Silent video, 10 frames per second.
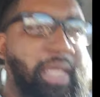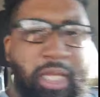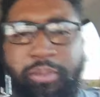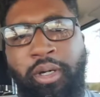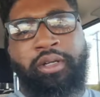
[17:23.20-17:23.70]

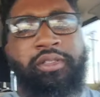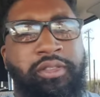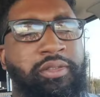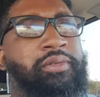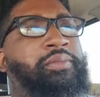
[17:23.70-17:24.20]

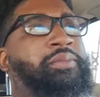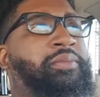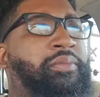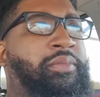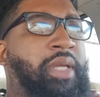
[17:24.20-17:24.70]
ebooks
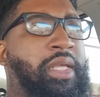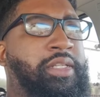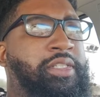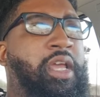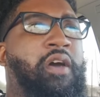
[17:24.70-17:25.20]

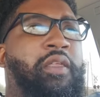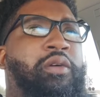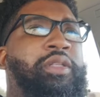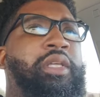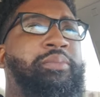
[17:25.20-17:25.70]
and sell
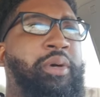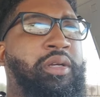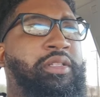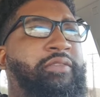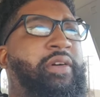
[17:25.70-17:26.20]
those
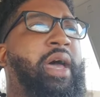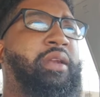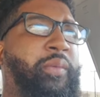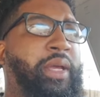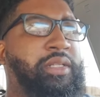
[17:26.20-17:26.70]
ebooks to
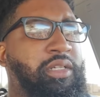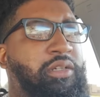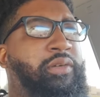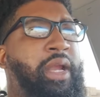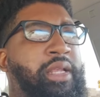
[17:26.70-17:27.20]
find a way to
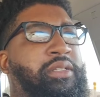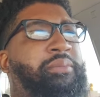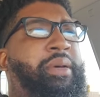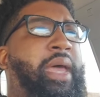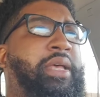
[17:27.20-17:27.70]
create
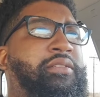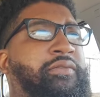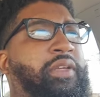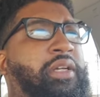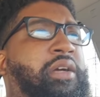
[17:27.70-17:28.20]
some
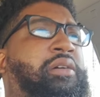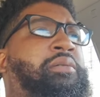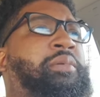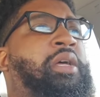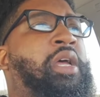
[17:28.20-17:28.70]
passive income?